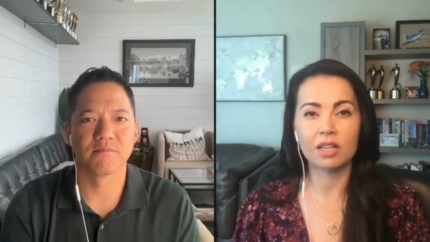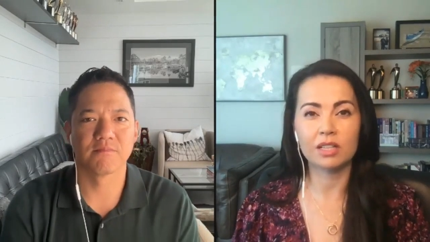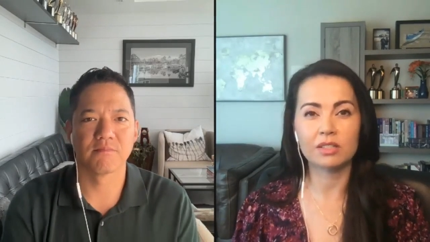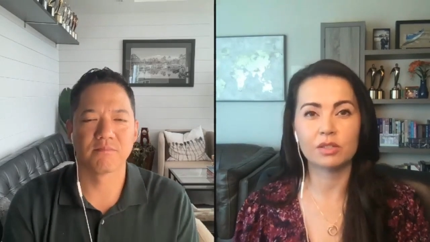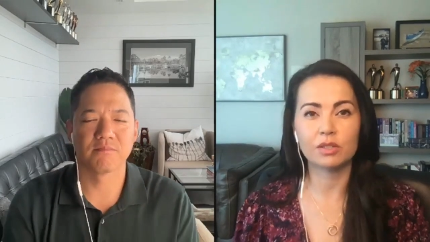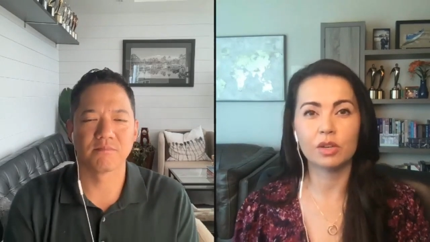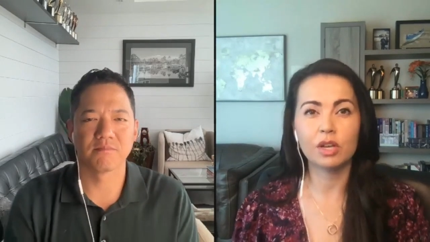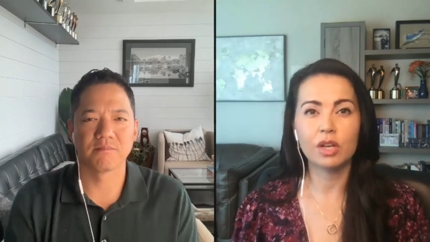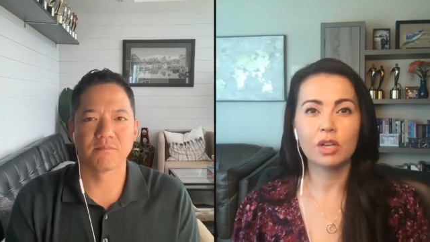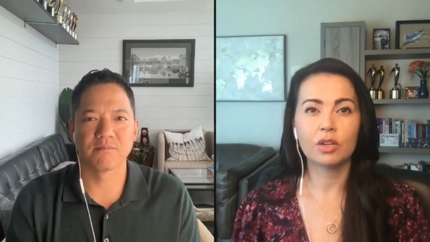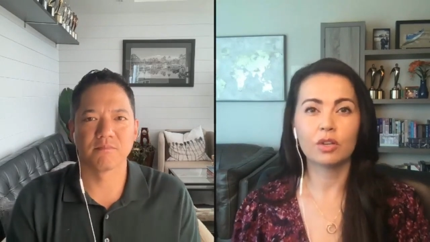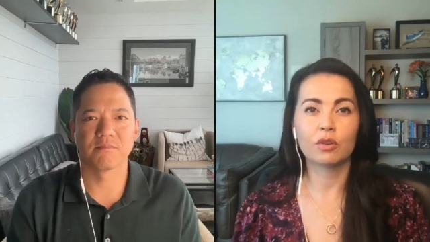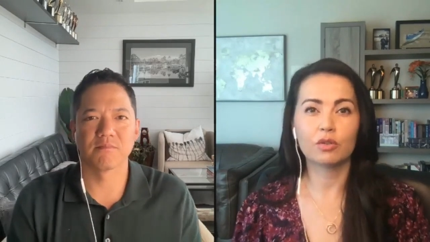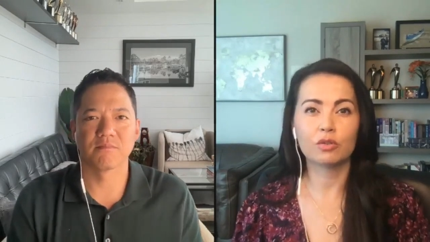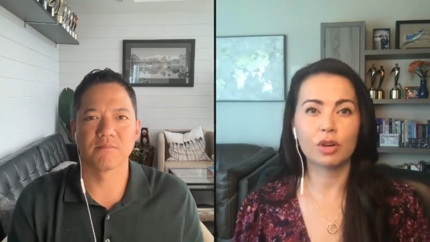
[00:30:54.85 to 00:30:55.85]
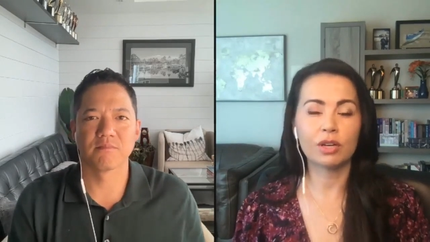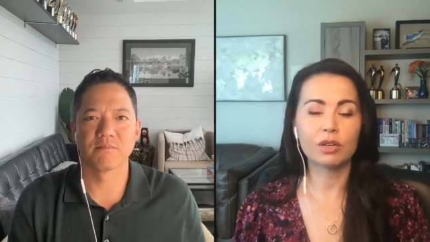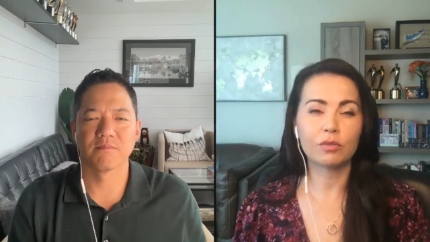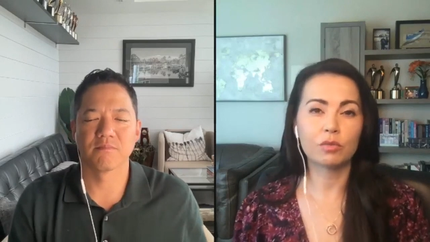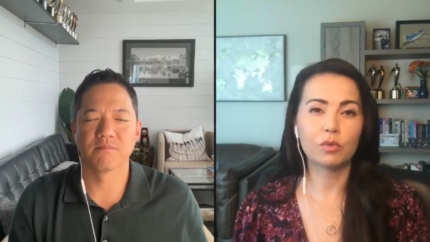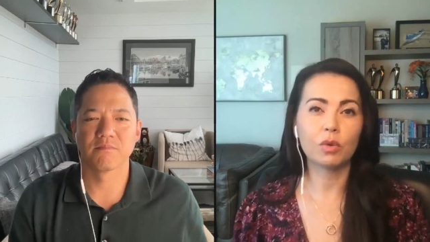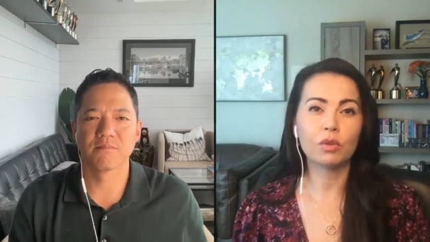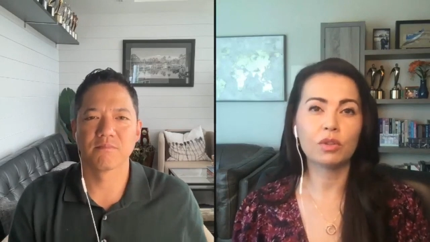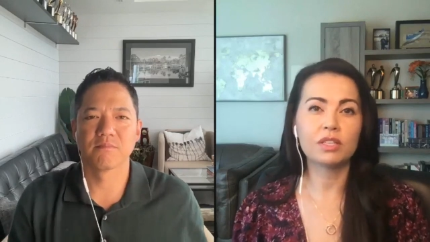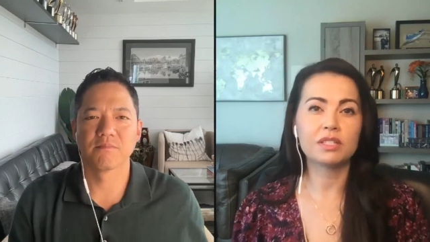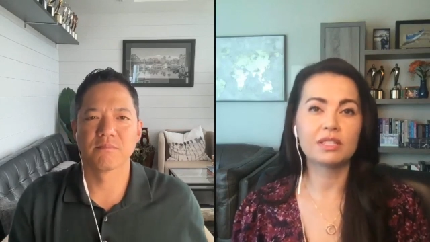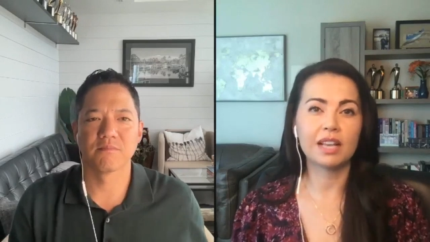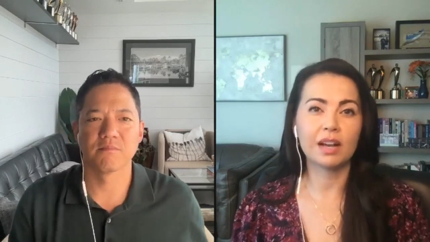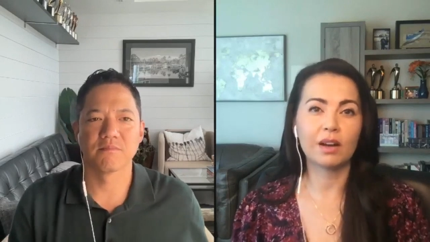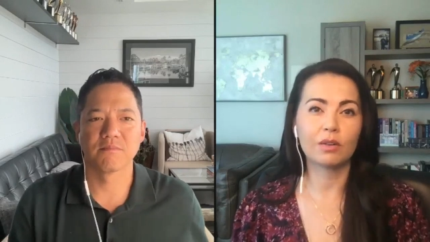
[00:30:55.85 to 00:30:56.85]
Speaker 1: or you know, trying to roll these
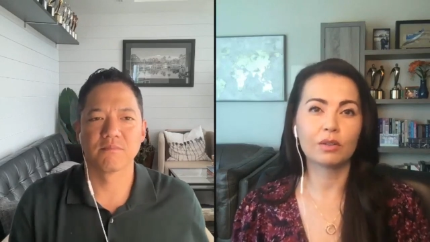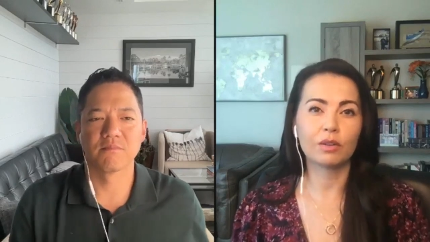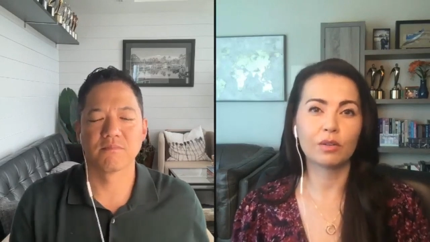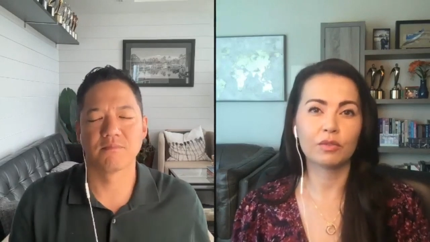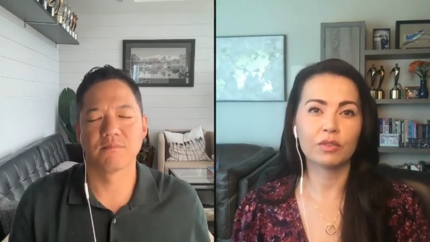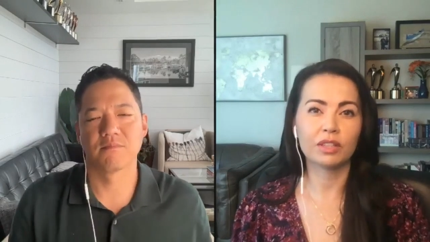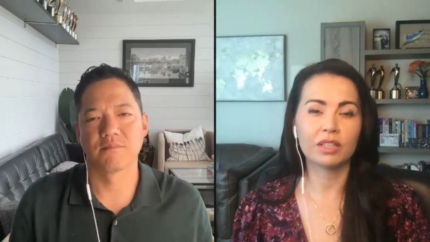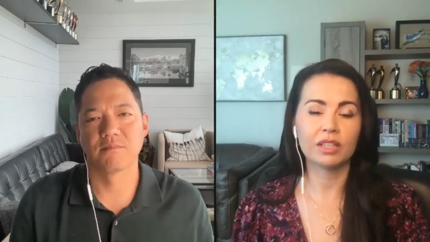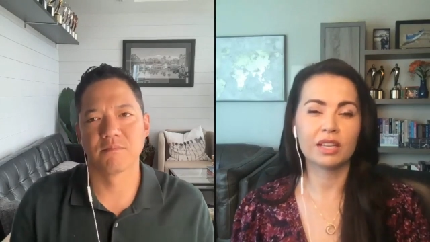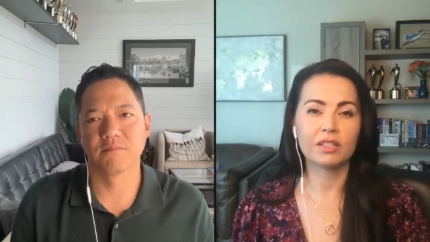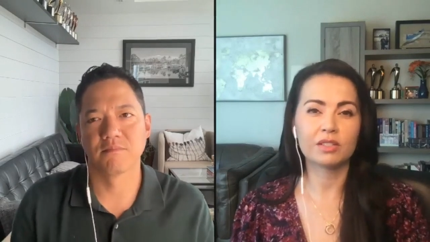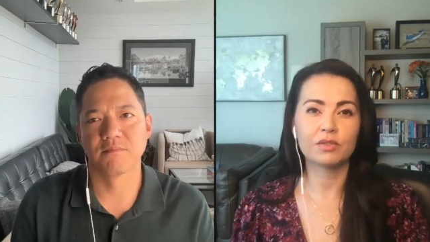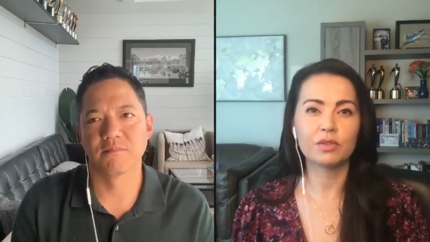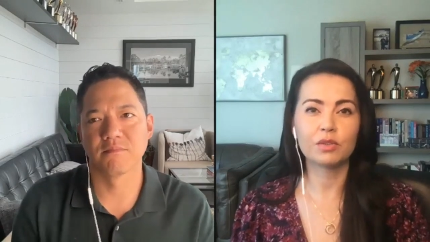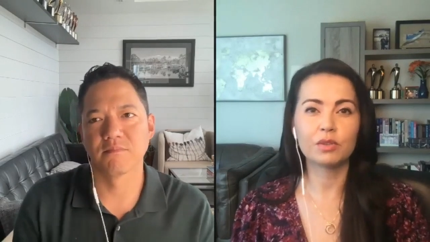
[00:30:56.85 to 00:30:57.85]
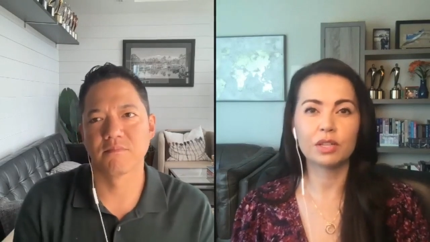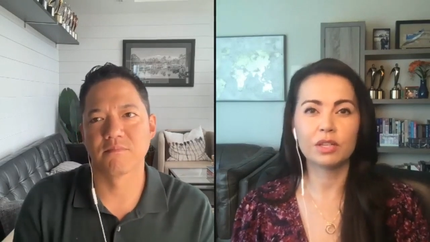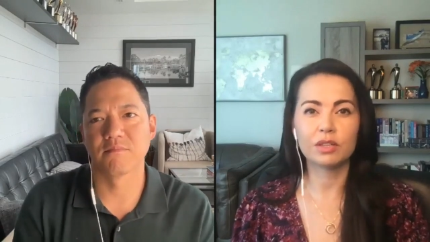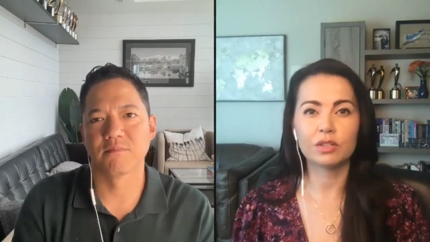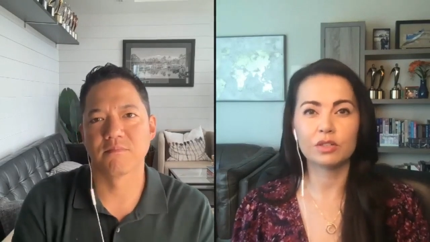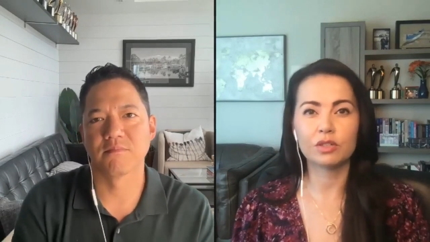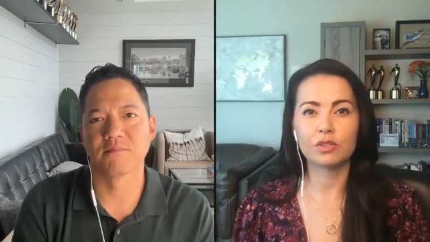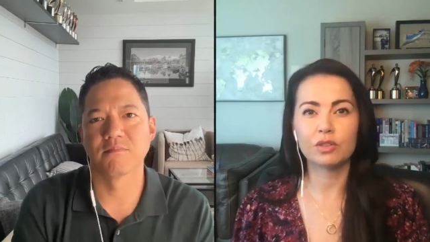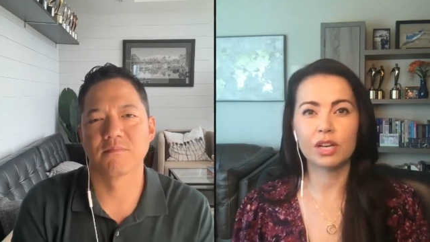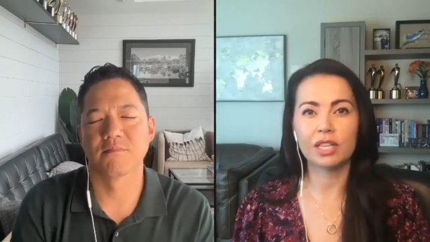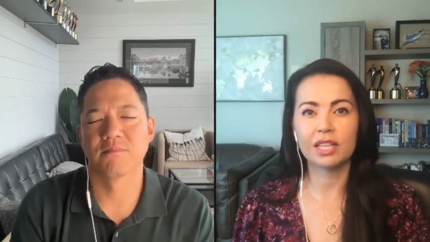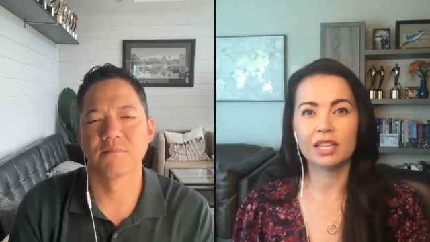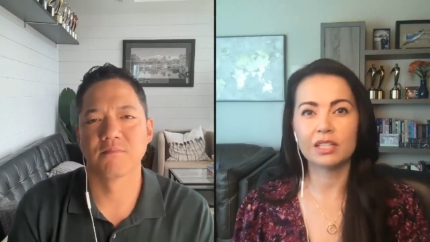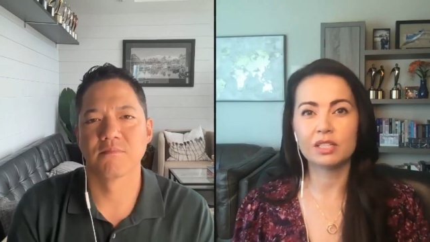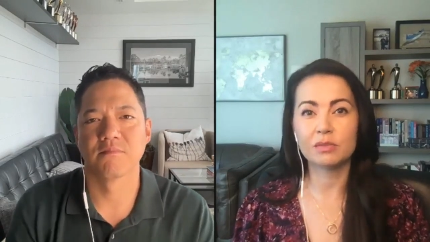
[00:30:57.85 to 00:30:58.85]
out over the next few years to try to get
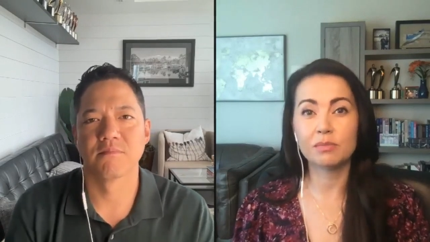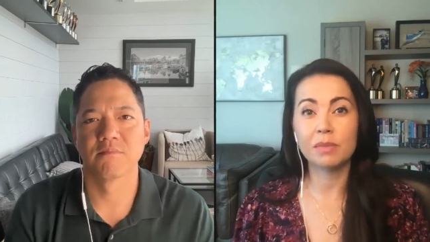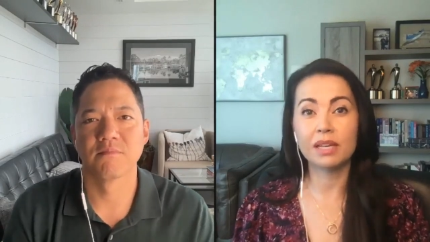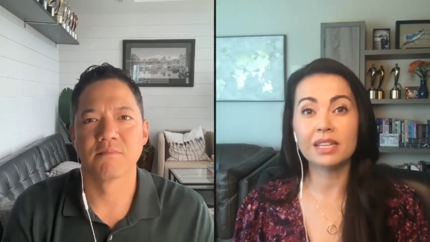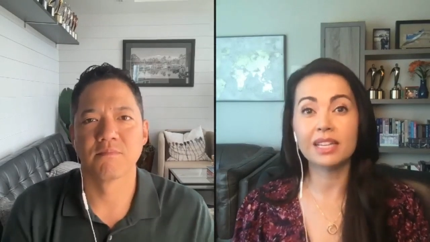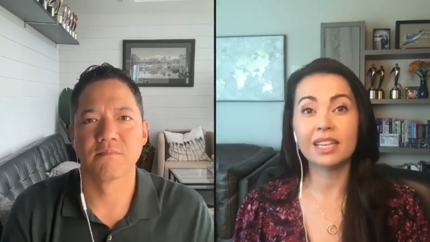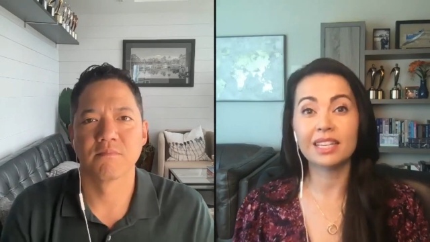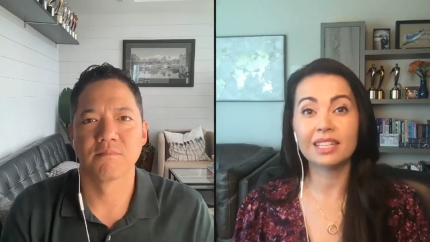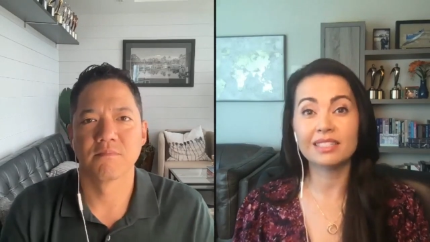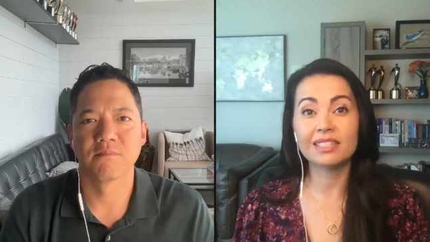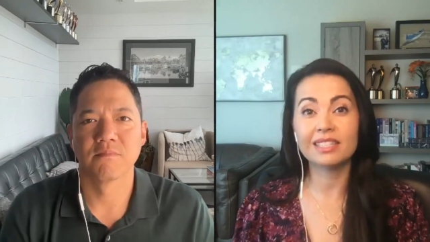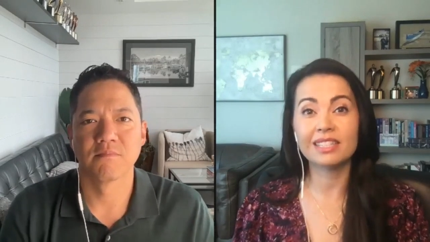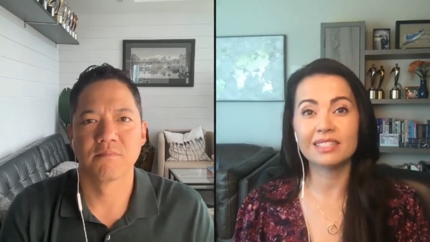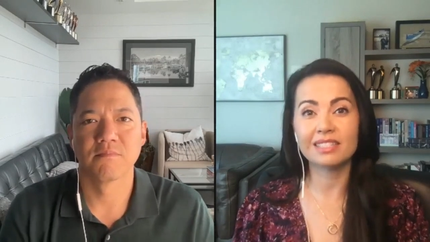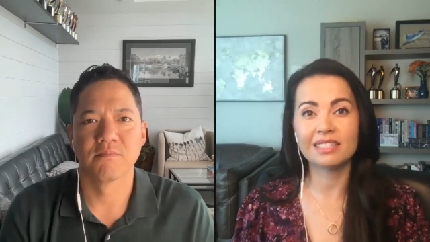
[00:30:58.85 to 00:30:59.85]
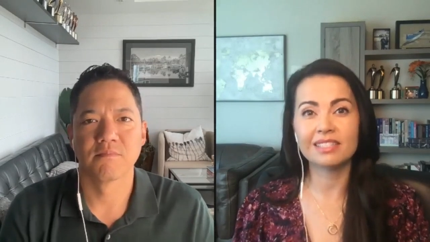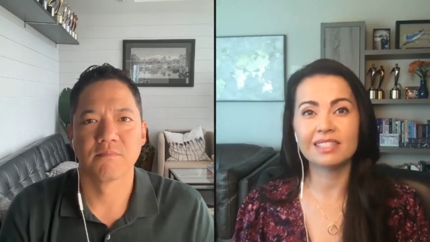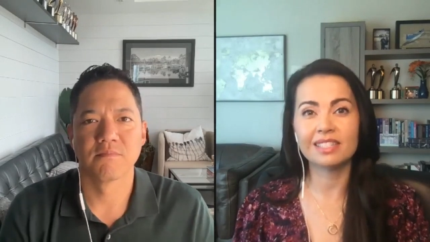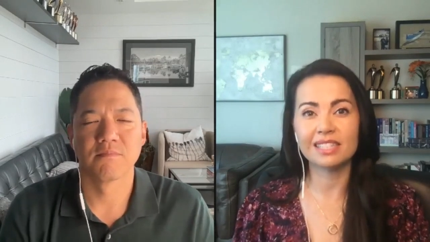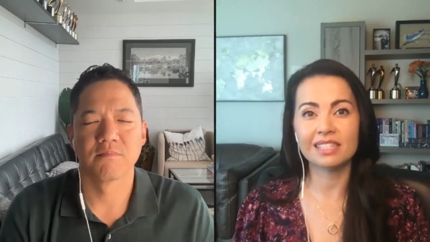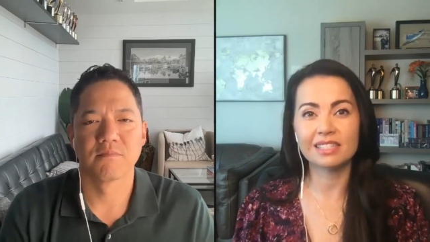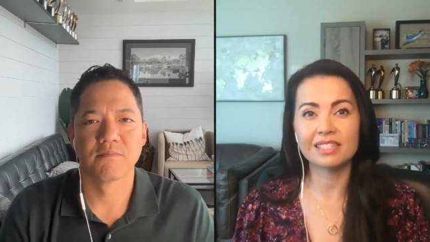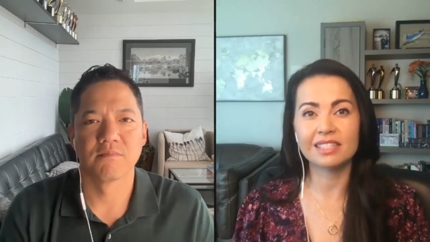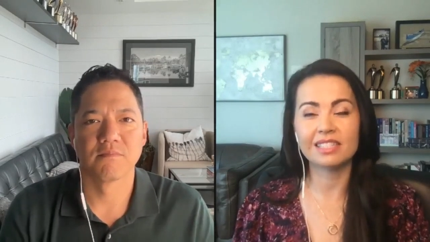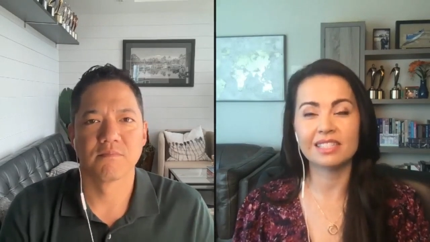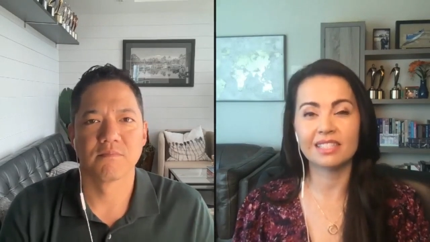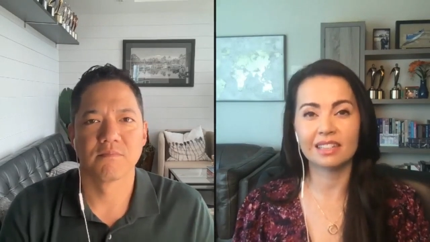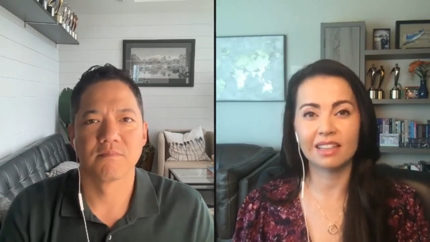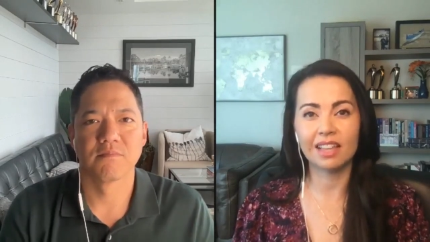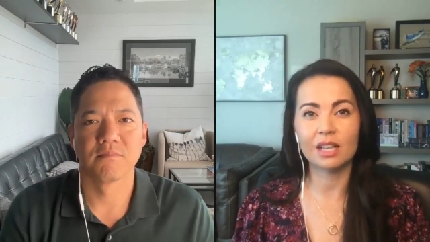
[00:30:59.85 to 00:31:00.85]
as many kids into seats into class
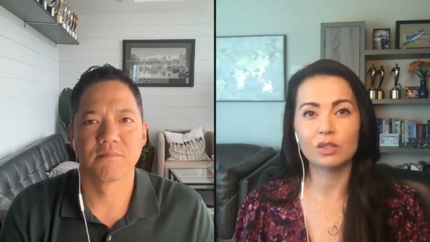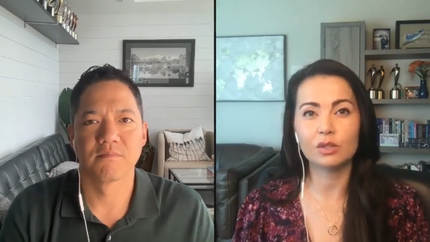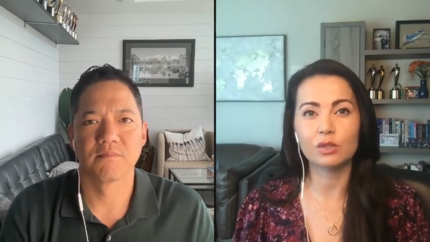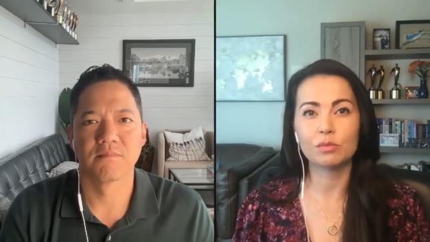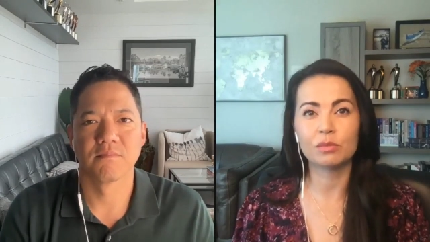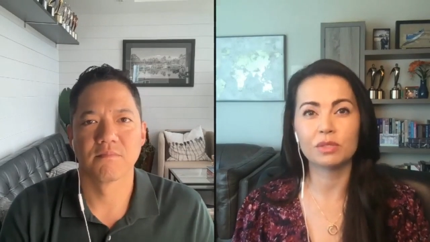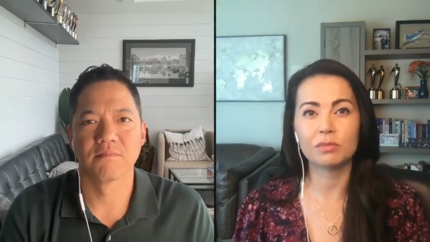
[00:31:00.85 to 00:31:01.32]
classrooms and